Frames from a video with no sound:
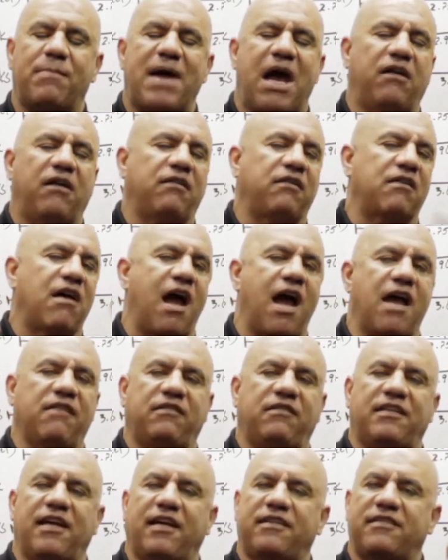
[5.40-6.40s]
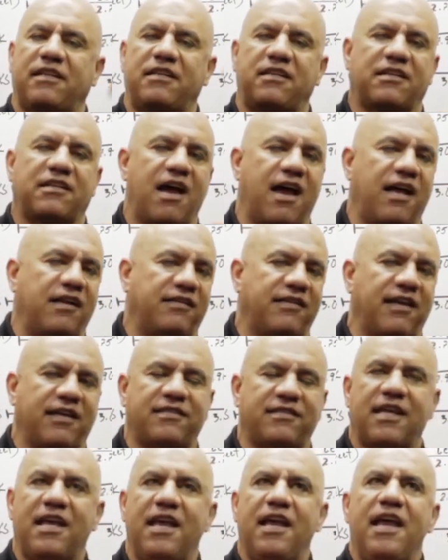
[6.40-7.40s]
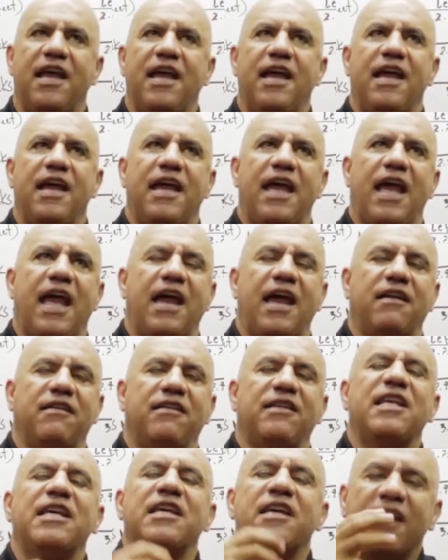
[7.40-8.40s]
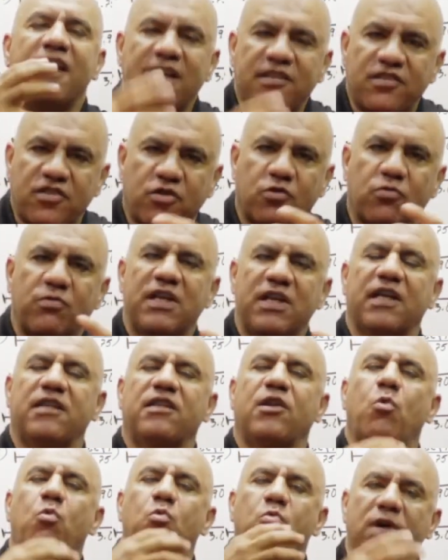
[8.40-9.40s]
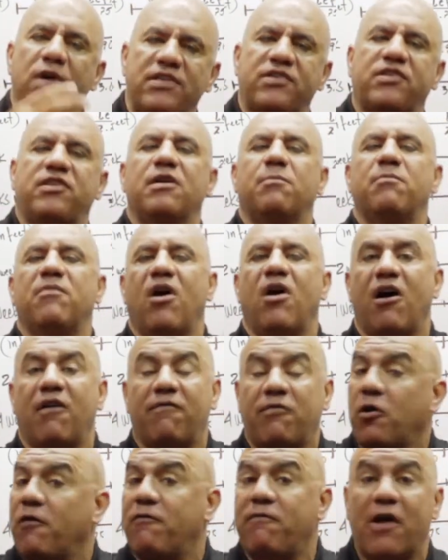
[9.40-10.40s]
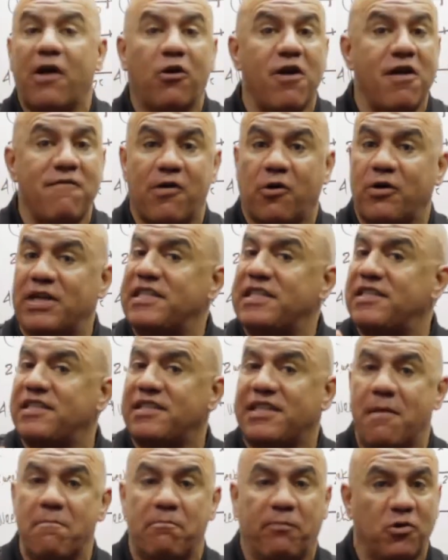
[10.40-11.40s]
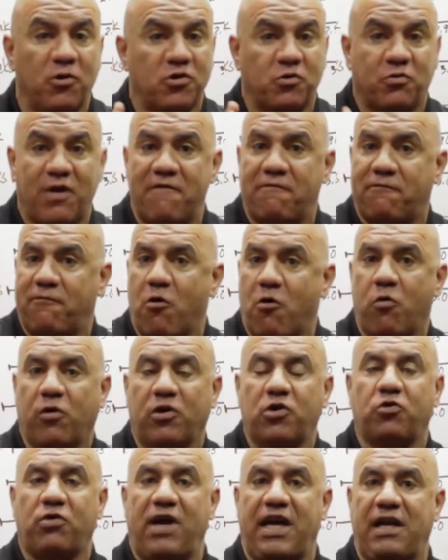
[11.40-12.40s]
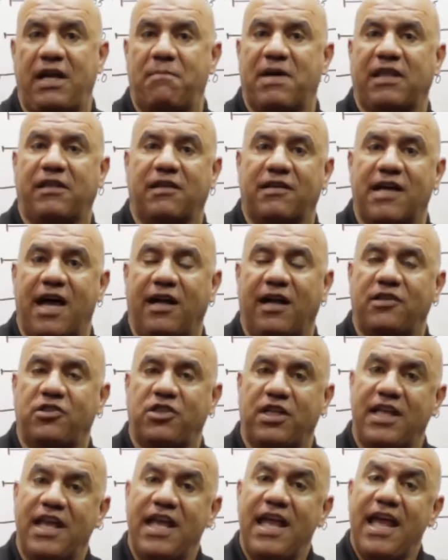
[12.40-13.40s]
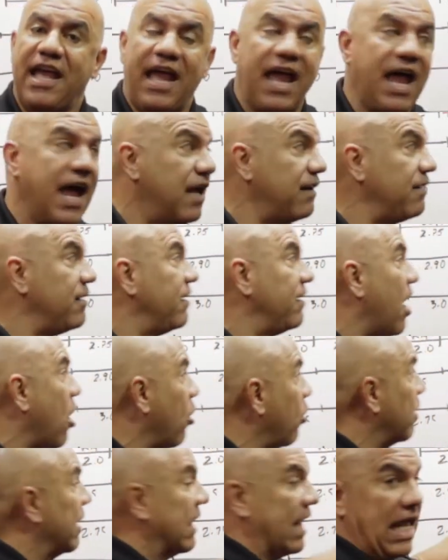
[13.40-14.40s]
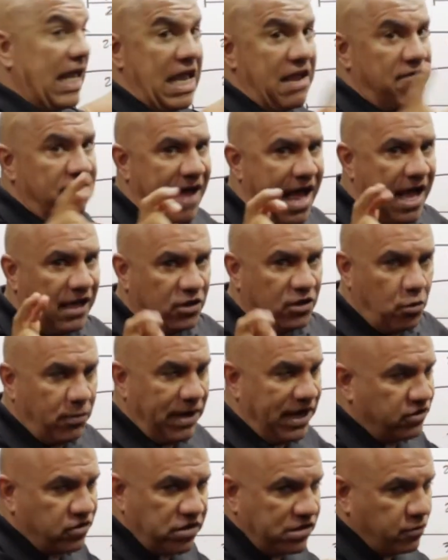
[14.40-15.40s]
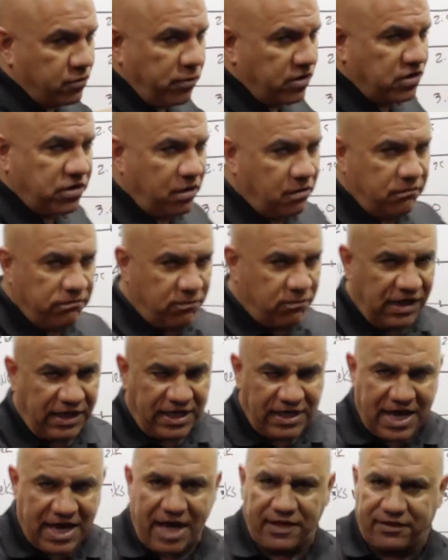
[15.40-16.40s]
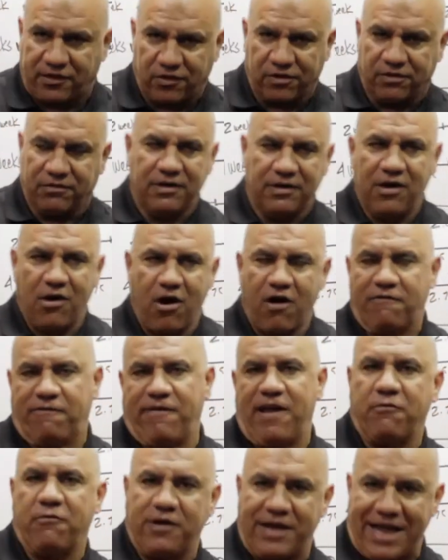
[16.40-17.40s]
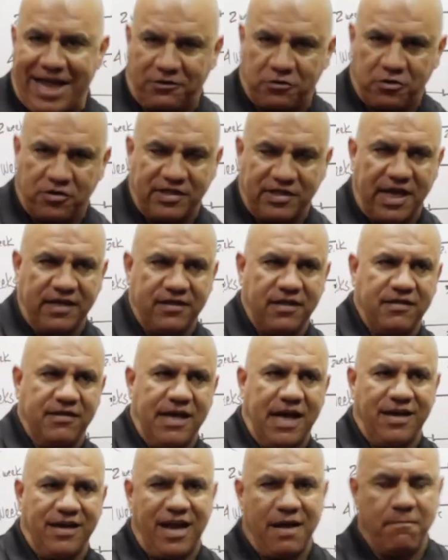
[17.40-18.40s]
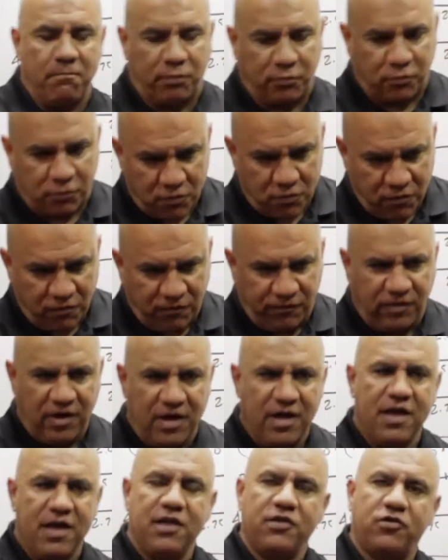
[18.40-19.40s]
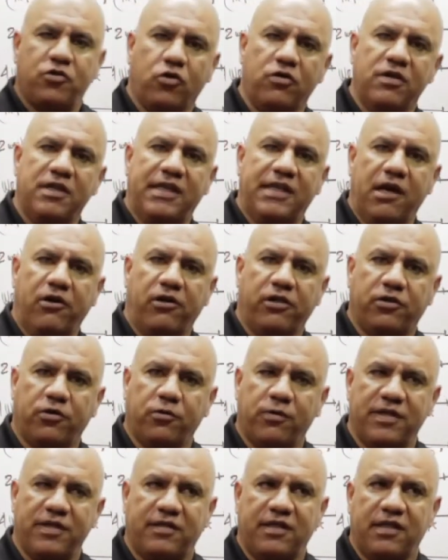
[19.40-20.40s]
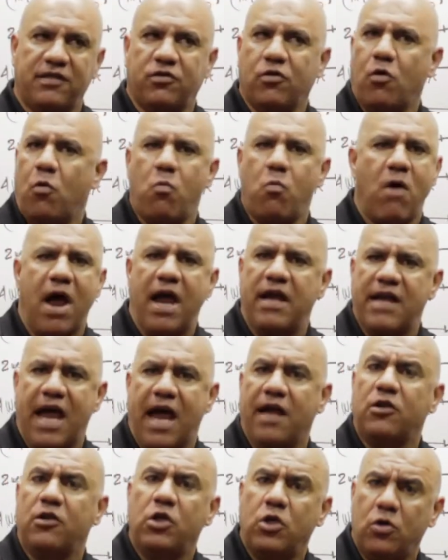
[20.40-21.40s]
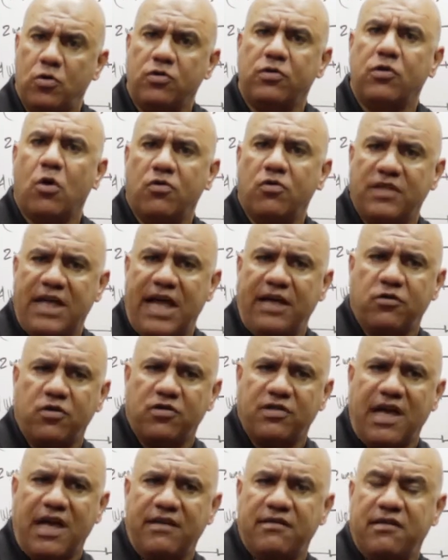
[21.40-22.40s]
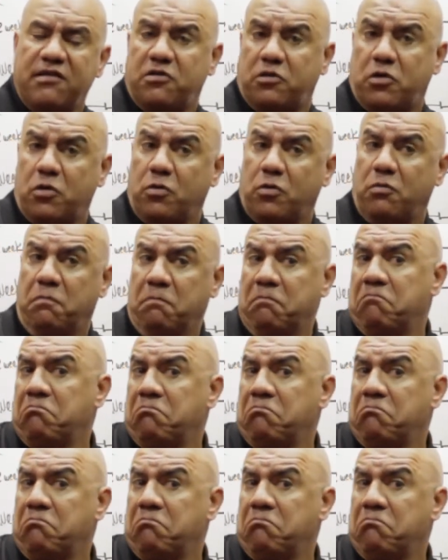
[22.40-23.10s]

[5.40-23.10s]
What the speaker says: about context and the history and the wisdom of our very, very simple, straightforward training methodology and our evaluations, which are really not. They're our favorite exercises that improve certain characteristics, so why not use those exercises to